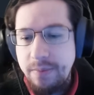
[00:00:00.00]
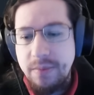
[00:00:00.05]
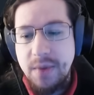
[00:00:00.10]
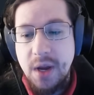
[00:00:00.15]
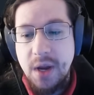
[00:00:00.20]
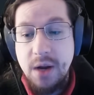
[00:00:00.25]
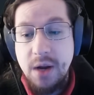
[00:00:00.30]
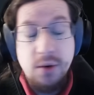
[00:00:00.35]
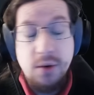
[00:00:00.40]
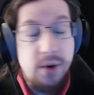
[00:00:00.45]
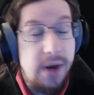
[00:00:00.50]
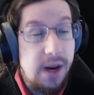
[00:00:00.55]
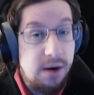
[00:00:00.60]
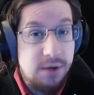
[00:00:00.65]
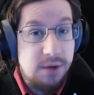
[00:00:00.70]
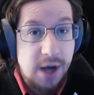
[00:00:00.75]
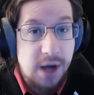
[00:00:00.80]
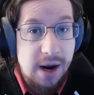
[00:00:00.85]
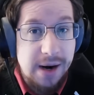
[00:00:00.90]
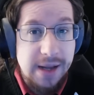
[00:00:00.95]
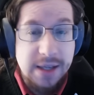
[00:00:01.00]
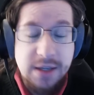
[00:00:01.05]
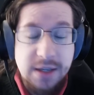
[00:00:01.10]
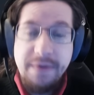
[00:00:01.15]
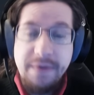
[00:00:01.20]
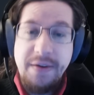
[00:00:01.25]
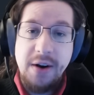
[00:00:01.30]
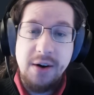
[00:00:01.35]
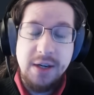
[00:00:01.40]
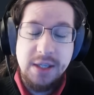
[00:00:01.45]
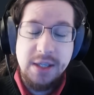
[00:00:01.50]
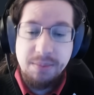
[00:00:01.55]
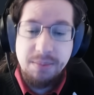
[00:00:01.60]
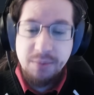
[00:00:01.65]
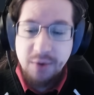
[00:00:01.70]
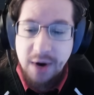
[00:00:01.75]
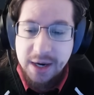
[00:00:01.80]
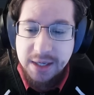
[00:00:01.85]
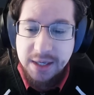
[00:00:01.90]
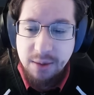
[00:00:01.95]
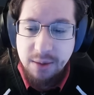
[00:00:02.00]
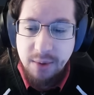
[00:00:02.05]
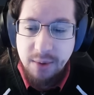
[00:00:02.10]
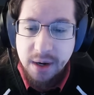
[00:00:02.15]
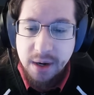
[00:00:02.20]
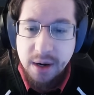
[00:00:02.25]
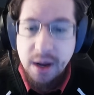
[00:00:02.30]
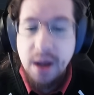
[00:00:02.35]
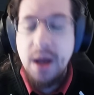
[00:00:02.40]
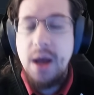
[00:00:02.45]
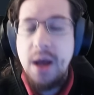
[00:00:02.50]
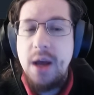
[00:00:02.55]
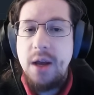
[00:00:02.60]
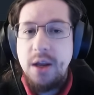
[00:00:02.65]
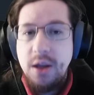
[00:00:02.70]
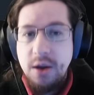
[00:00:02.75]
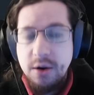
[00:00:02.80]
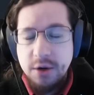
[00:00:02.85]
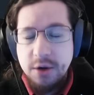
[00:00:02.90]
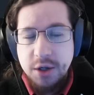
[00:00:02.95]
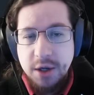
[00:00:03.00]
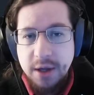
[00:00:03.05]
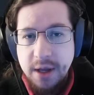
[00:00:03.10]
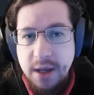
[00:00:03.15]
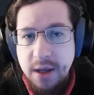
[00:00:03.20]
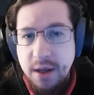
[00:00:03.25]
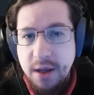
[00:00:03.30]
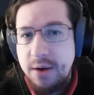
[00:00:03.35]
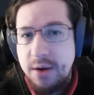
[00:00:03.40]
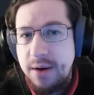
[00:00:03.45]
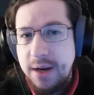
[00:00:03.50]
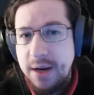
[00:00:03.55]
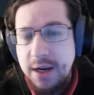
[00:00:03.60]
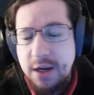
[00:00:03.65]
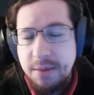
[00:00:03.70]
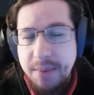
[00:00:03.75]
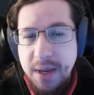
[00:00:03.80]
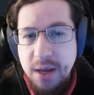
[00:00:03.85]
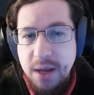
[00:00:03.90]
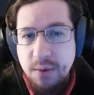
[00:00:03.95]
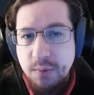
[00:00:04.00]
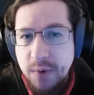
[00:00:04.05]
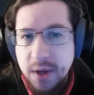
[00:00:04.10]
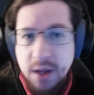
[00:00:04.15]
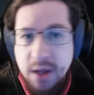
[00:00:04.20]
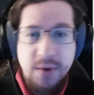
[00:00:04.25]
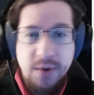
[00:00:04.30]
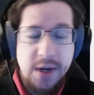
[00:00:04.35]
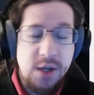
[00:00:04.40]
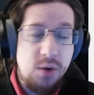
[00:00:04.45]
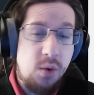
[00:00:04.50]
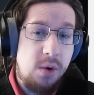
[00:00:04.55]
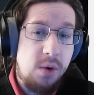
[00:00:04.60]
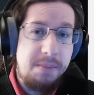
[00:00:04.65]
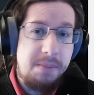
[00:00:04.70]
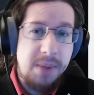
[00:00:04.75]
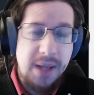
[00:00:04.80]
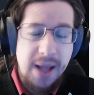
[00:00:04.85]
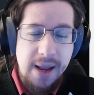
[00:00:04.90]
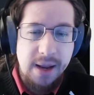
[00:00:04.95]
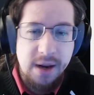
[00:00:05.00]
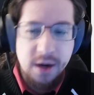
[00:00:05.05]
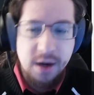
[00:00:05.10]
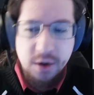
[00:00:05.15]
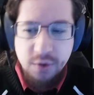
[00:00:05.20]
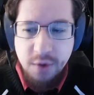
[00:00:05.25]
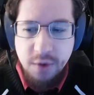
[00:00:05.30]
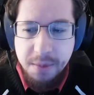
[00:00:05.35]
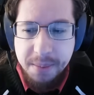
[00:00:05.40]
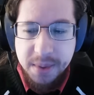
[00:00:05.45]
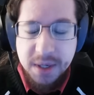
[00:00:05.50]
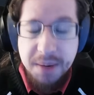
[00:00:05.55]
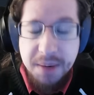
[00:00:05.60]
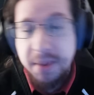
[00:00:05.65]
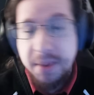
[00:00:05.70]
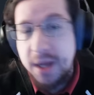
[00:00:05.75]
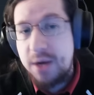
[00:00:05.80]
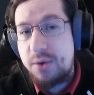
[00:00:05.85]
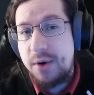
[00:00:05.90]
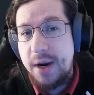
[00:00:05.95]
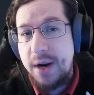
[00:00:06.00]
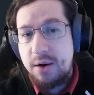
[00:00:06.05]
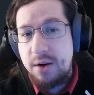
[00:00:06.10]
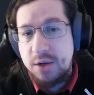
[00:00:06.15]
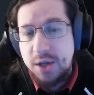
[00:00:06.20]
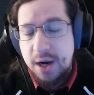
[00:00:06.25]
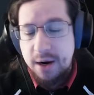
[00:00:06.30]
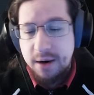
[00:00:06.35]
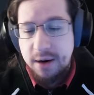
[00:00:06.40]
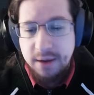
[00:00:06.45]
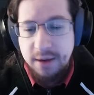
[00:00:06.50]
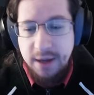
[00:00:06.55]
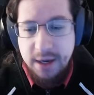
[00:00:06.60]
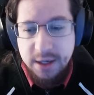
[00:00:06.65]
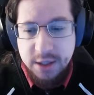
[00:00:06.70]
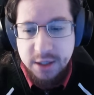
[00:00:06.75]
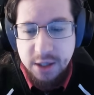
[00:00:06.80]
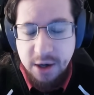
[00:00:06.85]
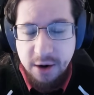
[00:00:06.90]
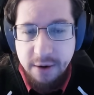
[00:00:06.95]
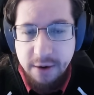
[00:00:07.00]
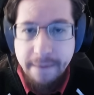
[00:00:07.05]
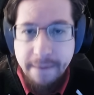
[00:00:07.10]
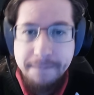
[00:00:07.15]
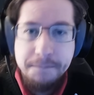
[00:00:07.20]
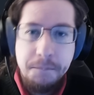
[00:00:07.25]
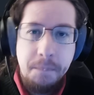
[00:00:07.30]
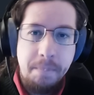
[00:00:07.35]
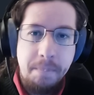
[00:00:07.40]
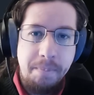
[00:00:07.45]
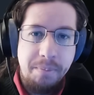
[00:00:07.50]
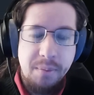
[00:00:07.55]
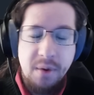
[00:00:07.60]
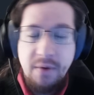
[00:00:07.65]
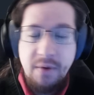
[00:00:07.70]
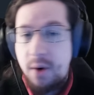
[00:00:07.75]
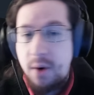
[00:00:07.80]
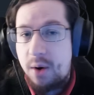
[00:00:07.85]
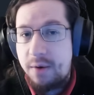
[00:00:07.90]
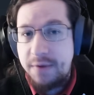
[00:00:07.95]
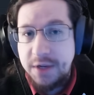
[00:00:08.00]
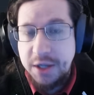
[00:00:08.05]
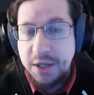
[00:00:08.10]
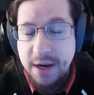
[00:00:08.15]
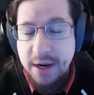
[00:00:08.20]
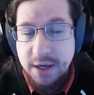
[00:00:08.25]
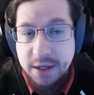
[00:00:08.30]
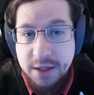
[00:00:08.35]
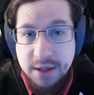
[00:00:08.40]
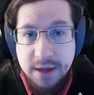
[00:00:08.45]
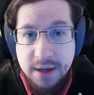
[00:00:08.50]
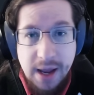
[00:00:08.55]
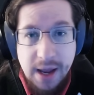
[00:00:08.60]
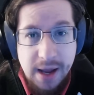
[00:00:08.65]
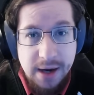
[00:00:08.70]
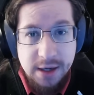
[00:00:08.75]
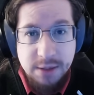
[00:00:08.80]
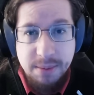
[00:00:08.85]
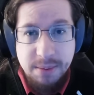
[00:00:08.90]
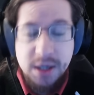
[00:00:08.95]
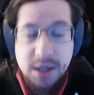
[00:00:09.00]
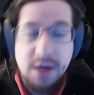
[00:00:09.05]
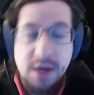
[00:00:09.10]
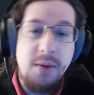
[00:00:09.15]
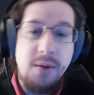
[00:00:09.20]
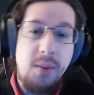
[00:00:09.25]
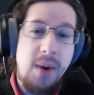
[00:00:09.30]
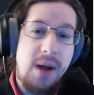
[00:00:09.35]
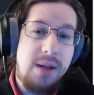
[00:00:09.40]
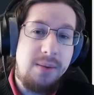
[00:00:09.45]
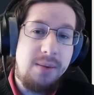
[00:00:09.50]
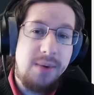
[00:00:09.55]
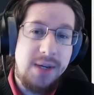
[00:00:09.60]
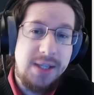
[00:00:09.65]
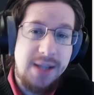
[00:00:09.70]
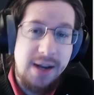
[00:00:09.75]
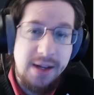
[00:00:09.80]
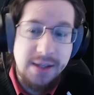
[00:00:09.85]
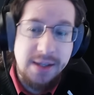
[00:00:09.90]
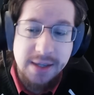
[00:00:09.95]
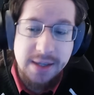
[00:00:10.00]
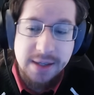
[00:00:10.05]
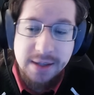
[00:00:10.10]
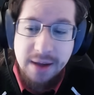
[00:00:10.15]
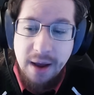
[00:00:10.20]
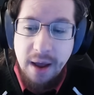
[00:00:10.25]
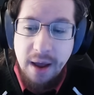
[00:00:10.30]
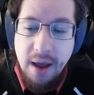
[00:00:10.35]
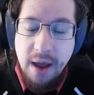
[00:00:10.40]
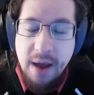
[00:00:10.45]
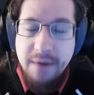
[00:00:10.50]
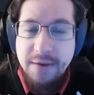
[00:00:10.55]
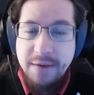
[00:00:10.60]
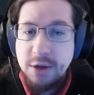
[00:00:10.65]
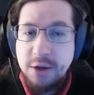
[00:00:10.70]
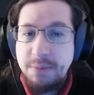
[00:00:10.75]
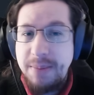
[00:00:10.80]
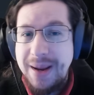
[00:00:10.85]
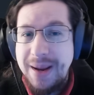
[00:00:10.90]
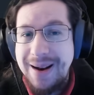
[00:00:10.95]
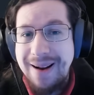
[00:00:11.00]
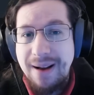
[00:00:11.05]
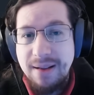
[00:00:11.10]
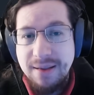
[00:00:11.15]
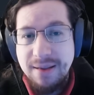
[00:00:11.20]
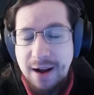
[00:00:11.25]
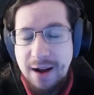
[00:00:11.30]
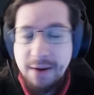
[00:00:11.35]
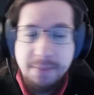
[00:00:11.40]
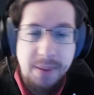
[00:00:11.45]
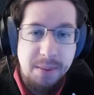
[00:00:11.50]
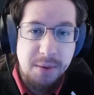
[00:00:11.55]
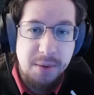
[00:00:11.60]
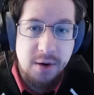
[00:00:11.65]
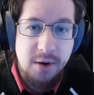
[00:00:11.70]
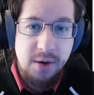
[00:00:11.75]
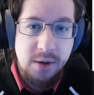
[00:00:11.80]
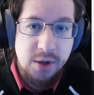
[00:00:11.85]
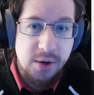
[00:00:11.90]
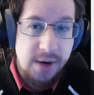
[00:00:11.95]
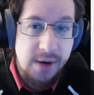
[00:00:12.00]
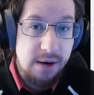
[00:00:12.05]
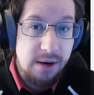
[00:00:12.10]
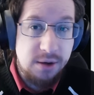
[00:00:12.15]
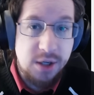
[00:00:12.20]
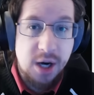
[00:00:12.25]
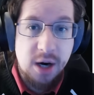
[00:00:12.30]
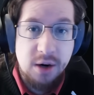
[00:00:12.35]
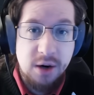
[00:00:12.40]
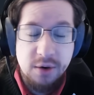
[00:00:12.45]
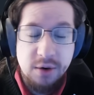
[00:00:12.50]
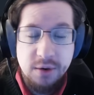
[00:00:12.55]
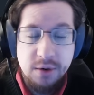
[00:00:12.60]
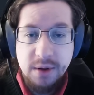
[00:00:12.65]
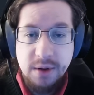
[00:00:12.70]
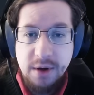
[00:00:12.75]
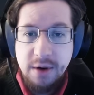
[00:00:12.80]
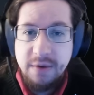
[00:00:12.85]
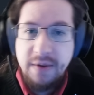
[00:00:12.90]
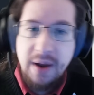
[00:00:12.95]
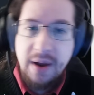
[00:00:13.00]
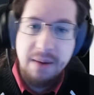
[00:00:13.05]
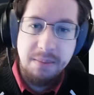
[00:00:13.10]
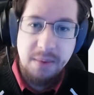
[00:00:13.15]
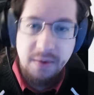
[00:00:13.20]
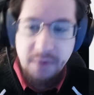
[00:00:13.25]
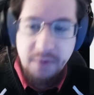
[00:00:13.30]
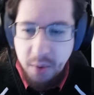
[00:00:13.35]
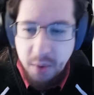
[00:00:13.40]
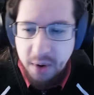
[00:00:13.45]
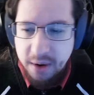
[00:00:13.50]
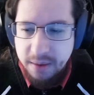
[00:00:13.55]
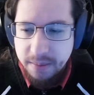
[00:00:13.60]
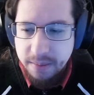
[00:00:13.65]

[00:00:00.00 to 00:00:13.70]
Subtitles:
Tornado Shot is a very surprising one. Usually, you'd need to be really rich or playing in a group to play Tornado Shot on League Start. With all the changes, and especially the Wildwood Ascendancies, there's been a lot of people going Tornado Shot earlier than before.